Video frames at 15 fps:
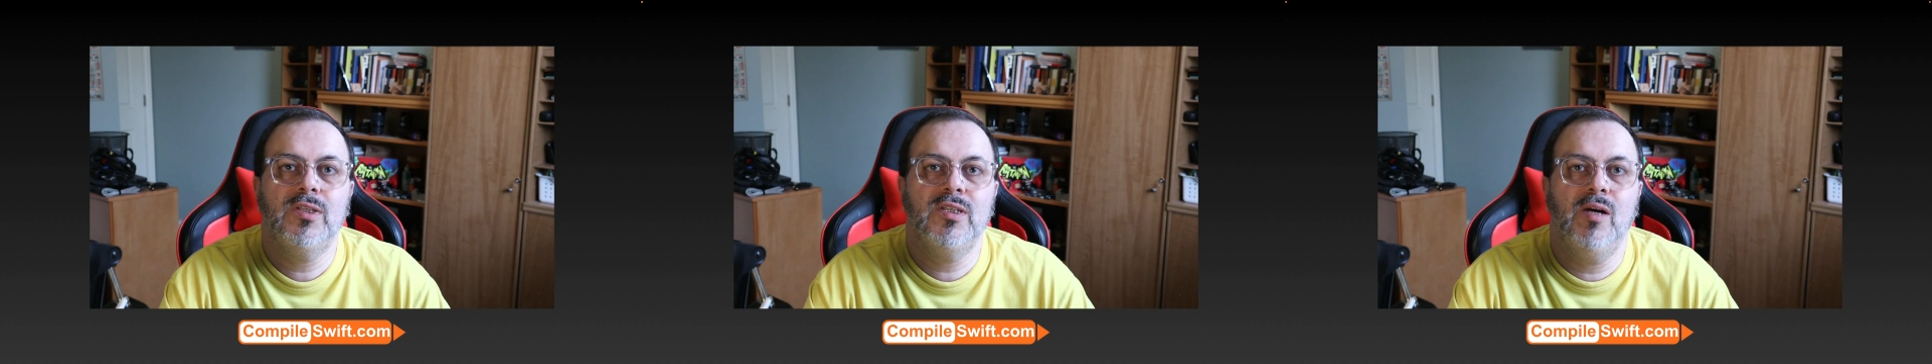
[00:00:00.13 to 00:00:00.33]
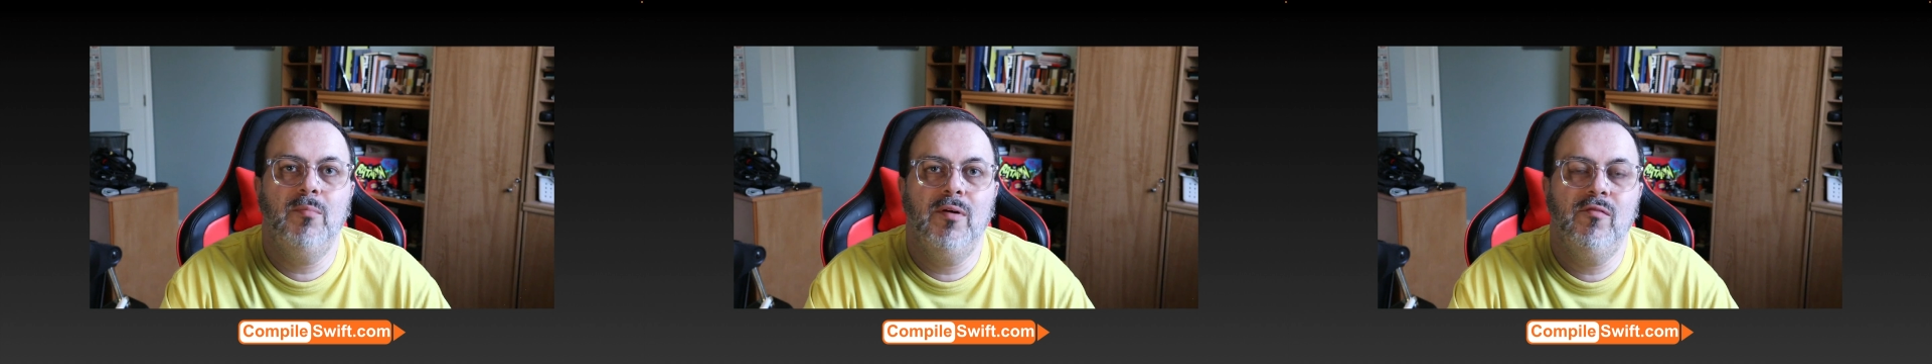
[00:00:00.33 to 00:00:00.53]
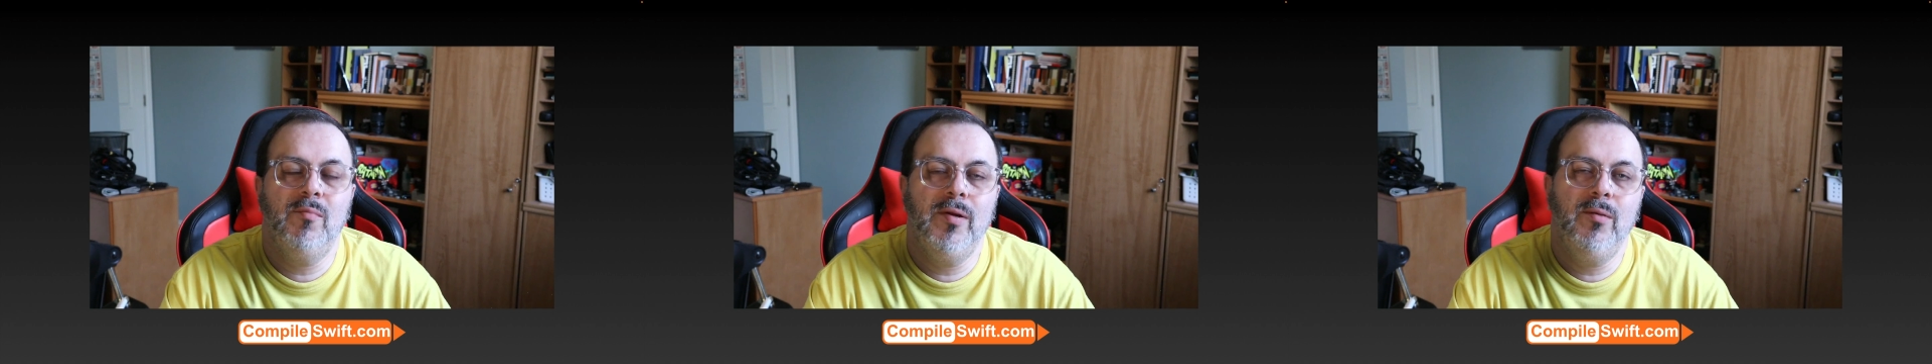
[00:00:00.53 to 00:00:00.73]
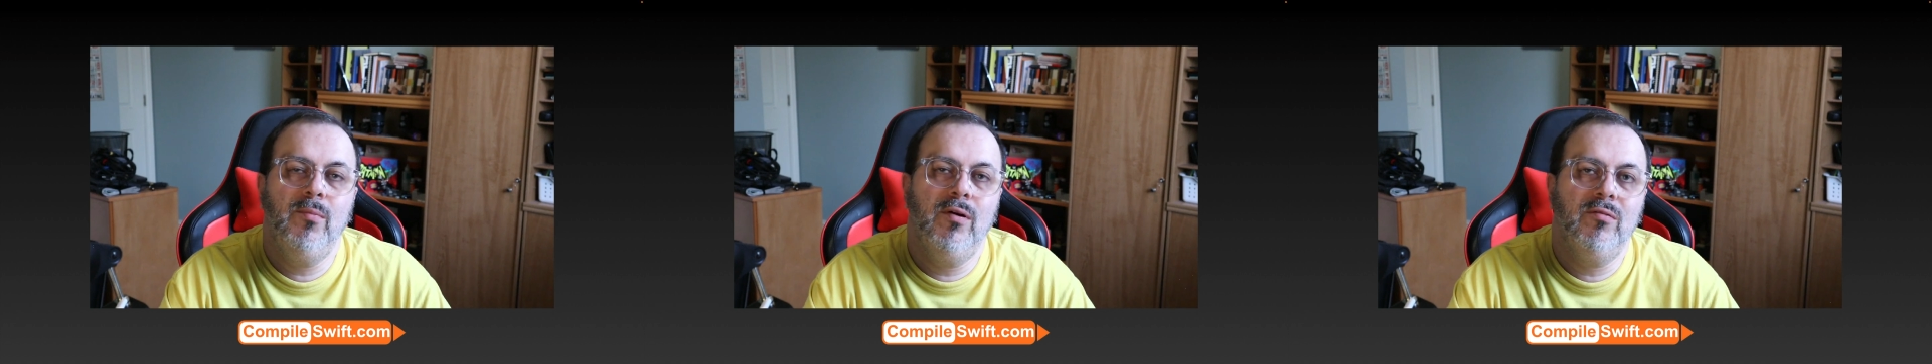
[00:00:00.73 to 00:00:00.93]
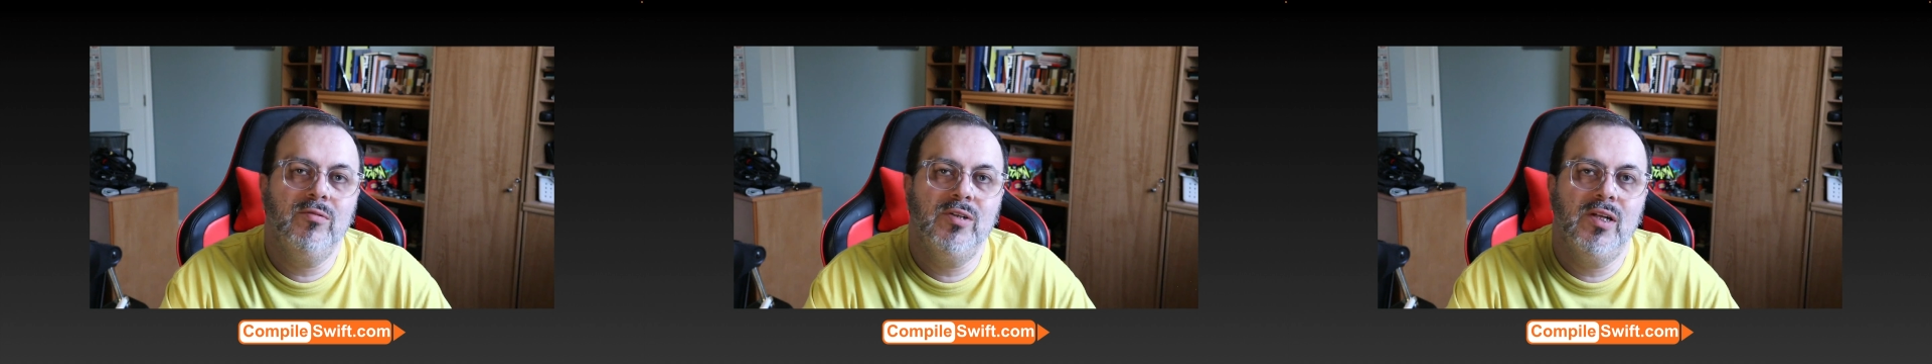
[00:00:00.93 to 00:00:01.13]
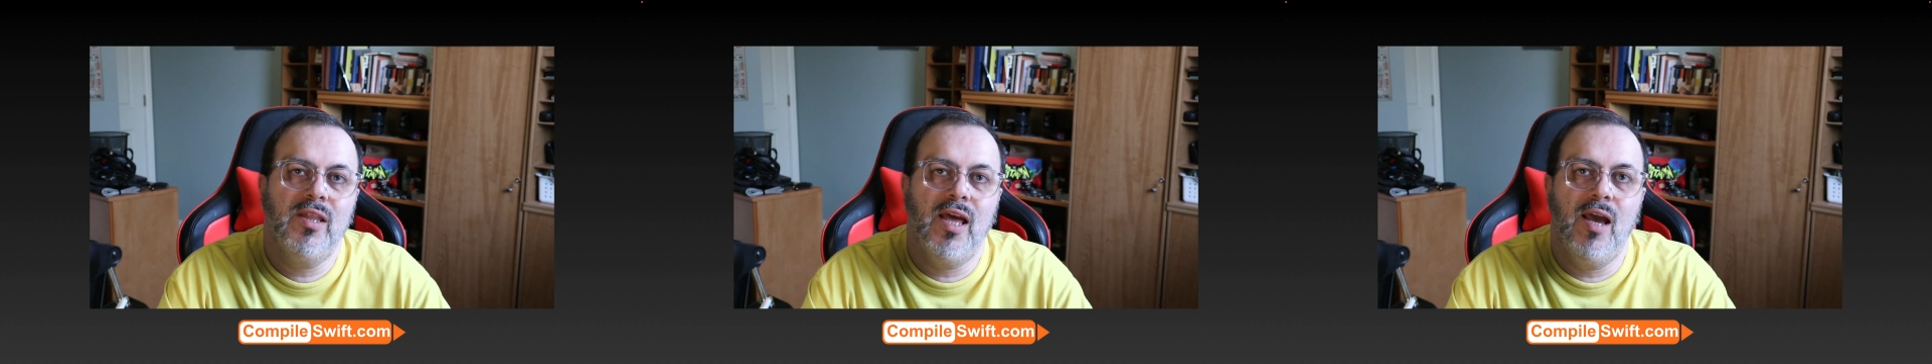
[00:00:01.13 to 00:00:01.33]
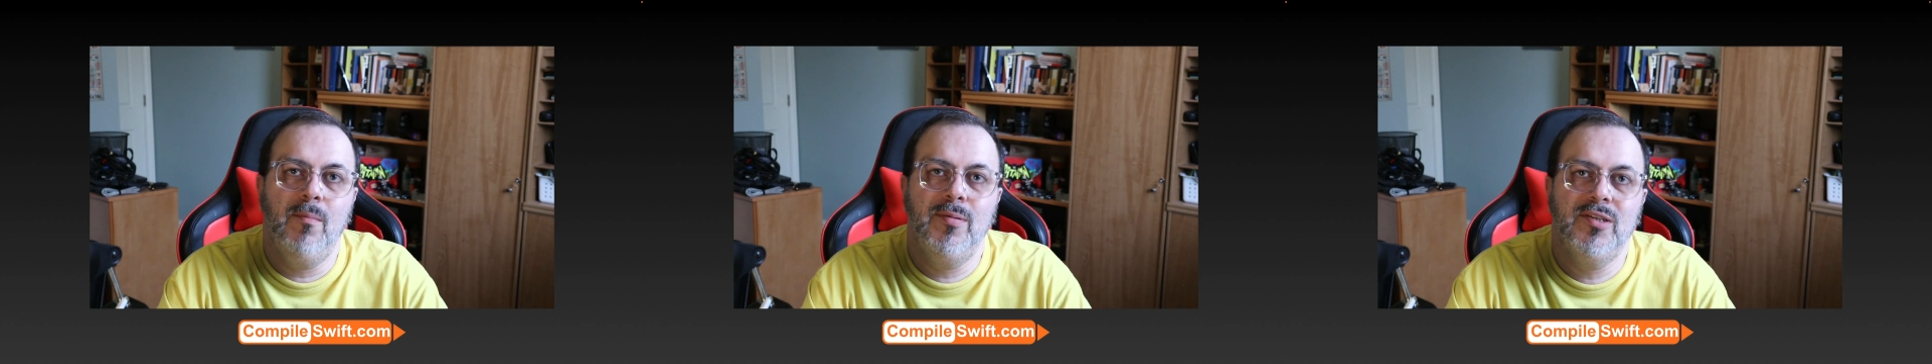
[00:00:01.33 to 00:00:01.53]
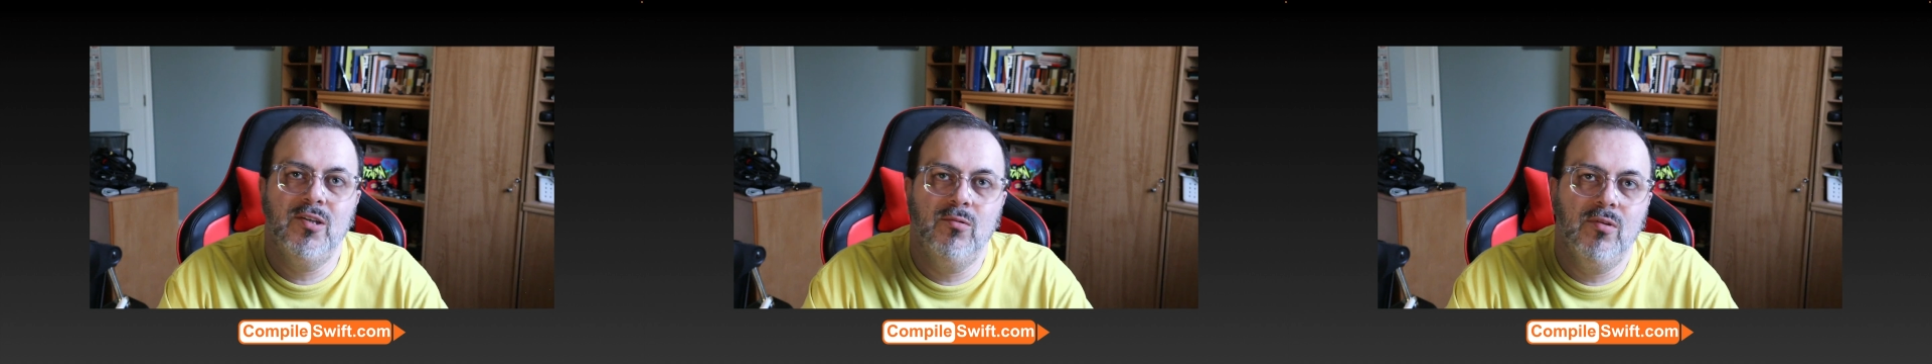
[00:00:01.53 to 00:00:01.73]
up, everybody? Welcome to another
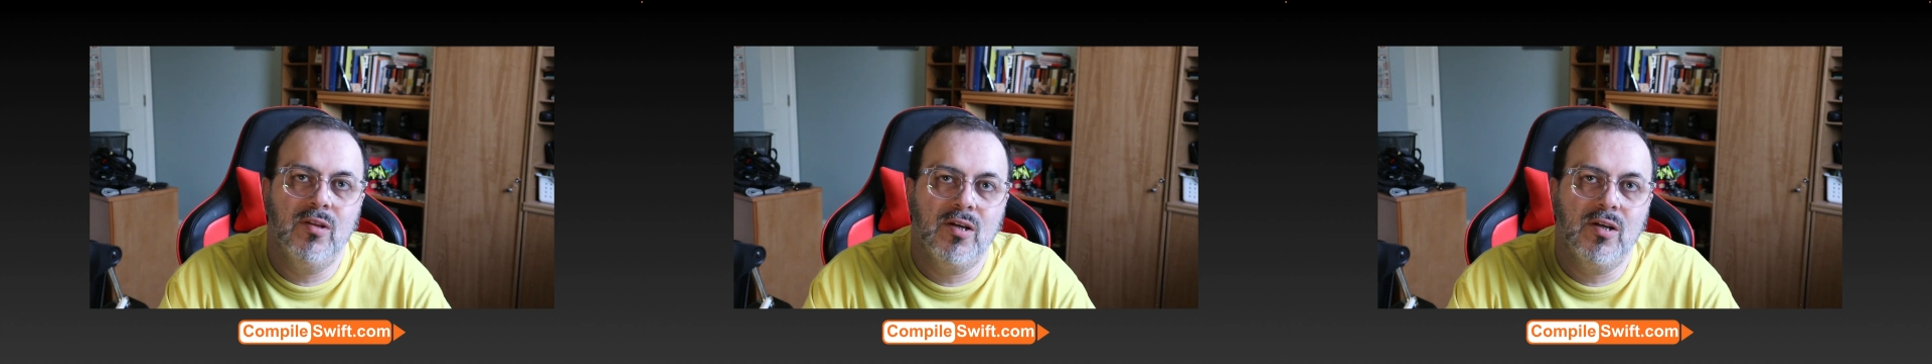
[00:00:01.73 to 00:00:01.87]
episode of